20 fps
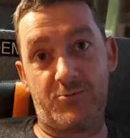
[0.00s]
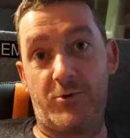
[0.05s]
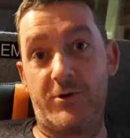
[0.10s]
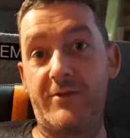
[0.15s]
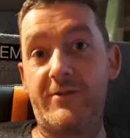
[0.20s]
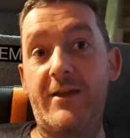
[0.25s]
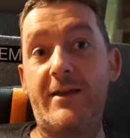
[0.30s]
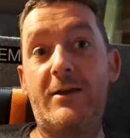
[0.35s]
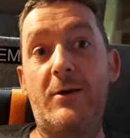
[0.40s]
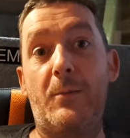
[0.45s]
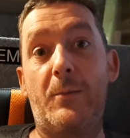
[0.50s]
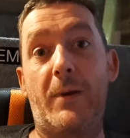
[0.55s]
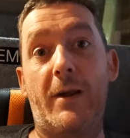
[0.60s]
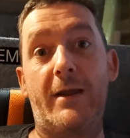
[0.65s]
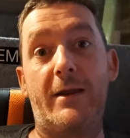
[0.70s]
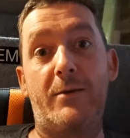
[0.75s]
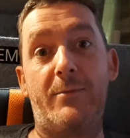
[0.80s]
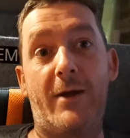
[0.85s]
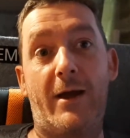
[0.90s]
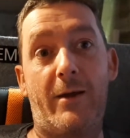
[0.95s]
What did they
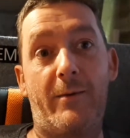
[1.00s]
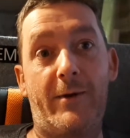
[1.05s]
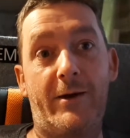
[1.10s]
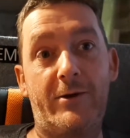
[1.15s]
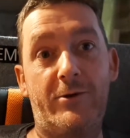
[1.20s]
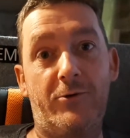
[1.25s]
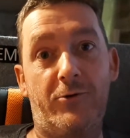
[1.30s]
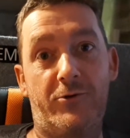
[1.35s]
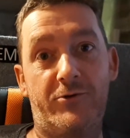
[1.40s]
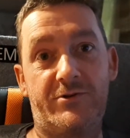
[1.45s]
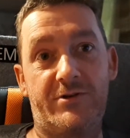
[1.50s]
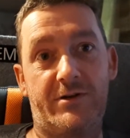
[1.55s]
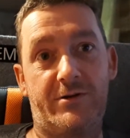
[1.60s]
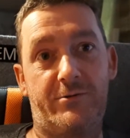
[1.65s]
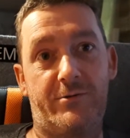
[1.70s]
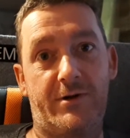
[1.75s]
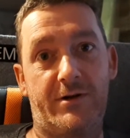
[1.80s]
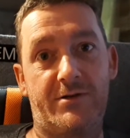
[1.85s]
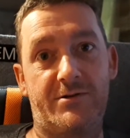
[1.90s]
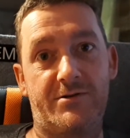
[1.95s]
complain about your
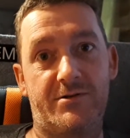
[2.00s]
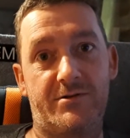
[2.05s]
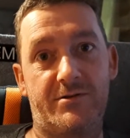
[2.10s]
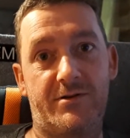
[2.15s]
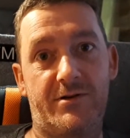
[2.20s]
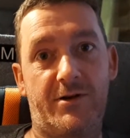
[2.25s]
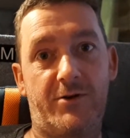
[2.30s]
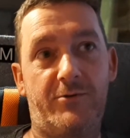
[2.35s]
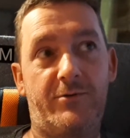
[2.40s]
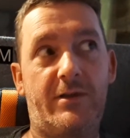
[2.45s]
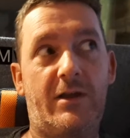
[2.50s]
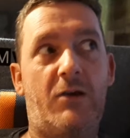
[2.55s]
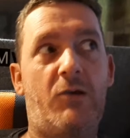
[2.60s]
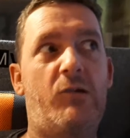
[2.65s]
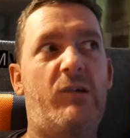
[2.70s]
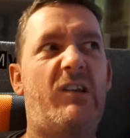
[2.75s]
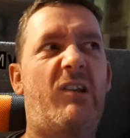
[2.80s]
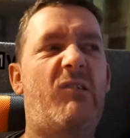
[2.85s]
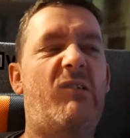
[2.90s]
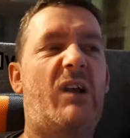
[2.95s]
generation? You
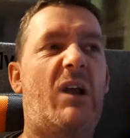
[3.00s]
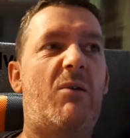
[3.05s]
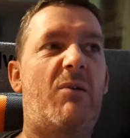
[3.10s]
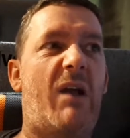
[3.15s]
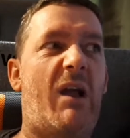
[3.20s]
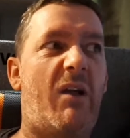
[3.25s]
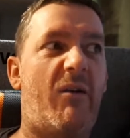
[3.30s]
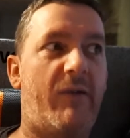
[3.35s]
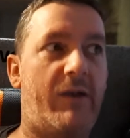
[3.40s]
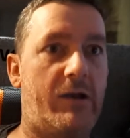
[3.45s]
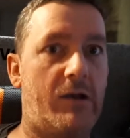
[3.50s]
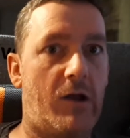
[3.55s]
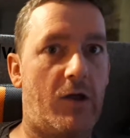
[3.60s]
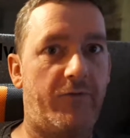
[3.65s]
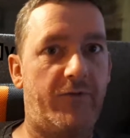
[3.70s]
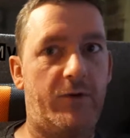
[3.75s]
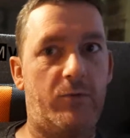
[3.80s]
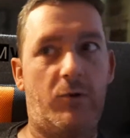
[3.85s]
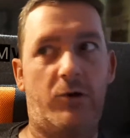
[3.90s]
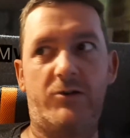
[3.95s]
don't go out
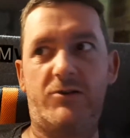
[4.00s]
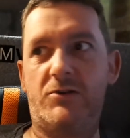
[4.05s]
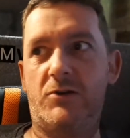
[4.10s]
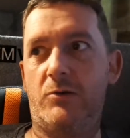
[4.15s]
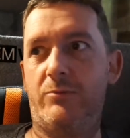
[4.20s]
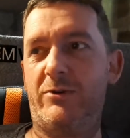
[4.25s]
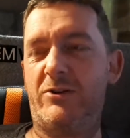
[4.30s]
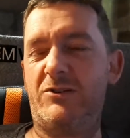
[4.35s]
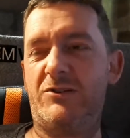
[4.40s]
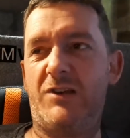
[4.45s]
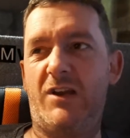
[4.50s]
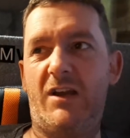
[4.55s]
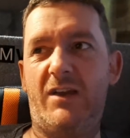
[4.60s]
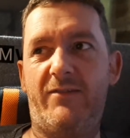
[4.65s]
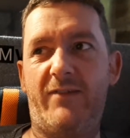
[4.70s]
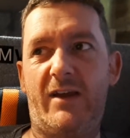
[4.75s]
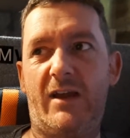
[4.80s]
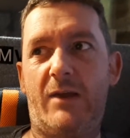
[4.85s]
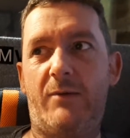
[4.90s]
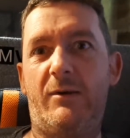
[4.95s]
enough. You watch too much
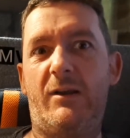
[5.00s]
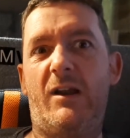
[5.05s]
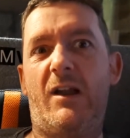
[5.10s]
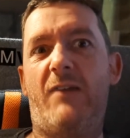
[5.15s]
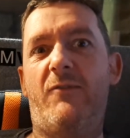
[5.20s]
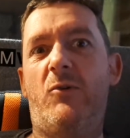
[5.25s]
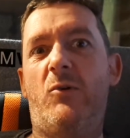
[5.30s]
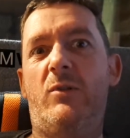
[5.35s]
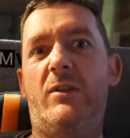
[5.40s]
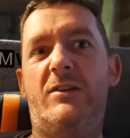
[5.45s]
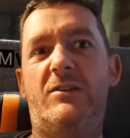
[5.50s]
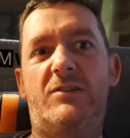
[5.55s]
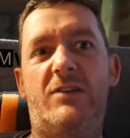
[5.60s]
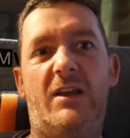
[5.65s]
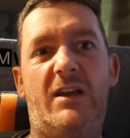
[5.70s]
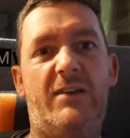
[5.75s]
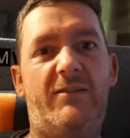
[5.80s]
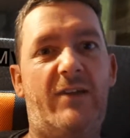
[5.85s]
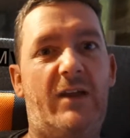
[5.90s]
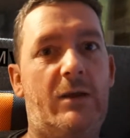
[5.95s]
TV. We didn't have all this
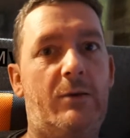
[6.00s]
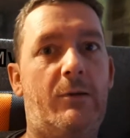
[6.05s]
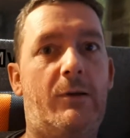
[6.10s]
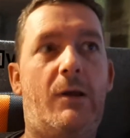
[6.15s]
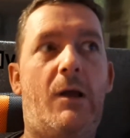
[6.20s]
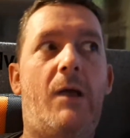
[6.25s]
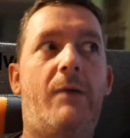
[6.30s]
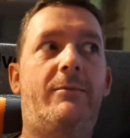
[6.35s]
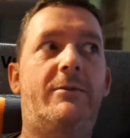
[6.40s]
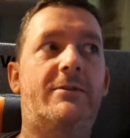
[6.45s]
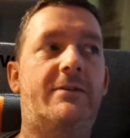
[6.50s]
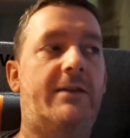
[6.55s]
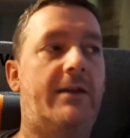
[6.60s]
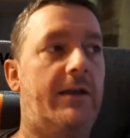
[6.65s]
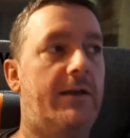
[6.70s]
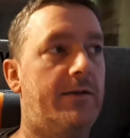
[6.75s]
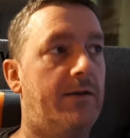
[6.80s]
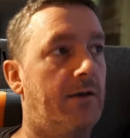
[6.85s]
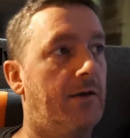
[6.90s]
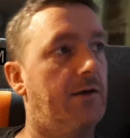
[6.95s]
TV when I was a
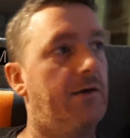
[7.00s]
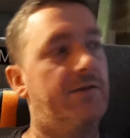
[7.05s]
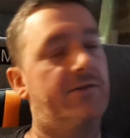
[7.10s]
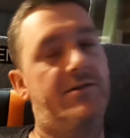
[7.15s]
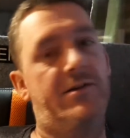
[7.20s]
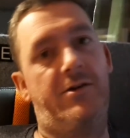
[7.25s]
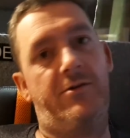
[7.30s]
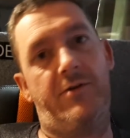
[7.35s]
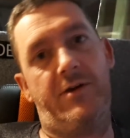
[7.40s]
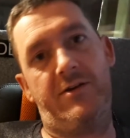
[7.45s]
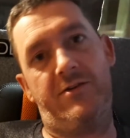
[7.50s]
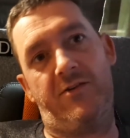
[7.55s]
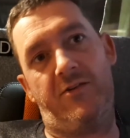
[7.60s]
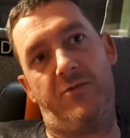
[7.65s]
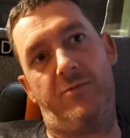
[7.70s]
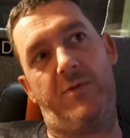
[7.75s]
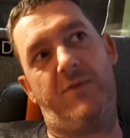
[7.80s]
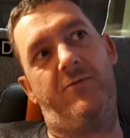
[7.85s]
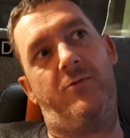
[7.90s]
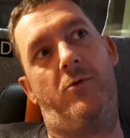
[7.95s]
kid.
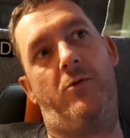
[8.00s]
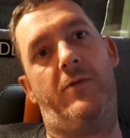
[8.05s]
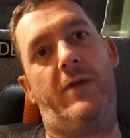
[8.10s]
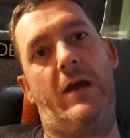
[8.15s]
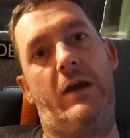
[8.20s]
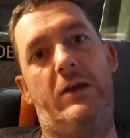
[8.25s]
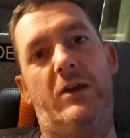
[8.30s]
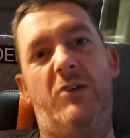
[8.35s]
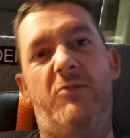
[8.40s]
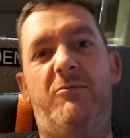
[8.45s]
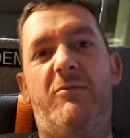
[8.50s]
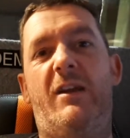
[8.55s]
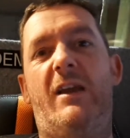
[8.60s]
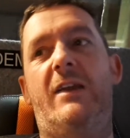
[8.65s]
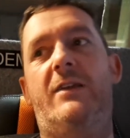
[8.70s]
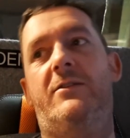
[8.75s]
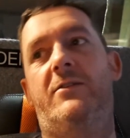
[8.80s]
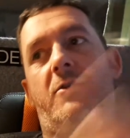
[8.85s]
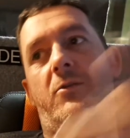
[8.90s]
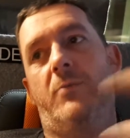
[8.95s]
Generations before that, you
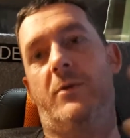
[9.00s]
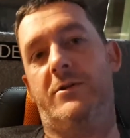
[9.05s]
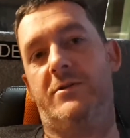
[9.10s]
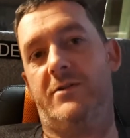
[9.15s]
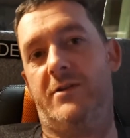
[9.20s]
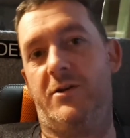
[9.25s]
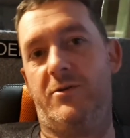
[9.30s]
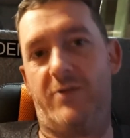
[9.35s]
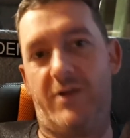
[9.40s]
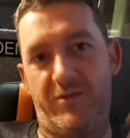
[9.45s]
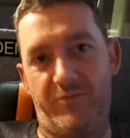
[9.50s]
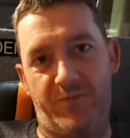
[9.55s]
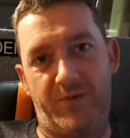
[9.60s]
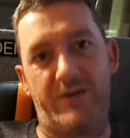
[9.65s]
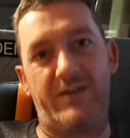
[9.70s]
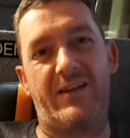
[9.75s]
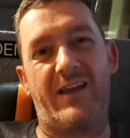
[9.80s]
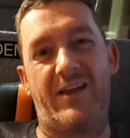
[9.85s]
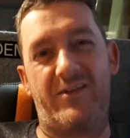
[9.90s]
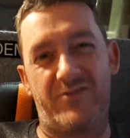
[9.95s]
read too much. I've
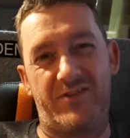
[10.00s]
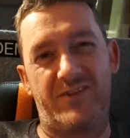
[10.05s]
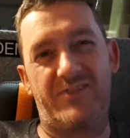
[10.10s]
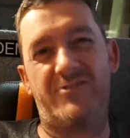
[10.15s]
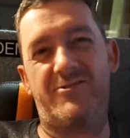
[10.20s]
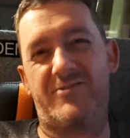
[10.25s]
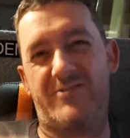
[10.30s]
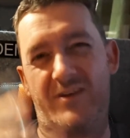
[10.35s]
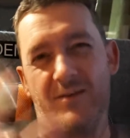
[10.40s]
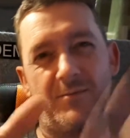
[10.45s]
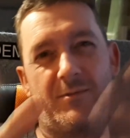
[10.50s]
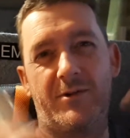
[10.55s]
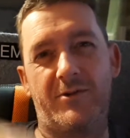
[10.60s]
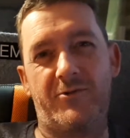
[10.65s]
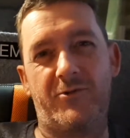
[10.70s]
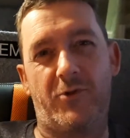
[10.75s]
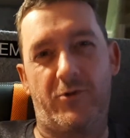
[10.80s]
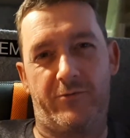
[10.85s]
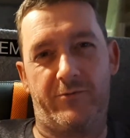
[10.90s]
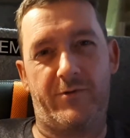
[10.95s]
been down this similar
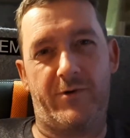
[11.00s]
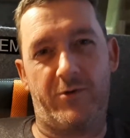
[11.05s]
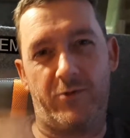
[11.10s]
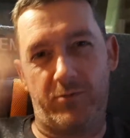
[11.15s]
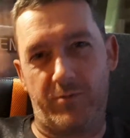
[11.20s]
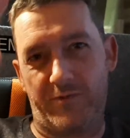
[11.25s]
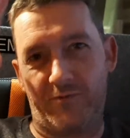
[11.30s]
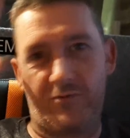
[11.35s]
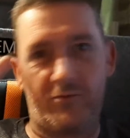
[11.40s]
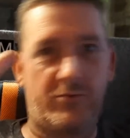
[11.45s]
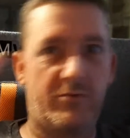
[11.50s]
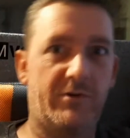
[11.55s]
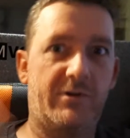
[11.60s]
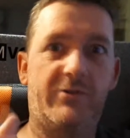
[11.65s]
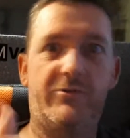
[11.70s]
sort of road before.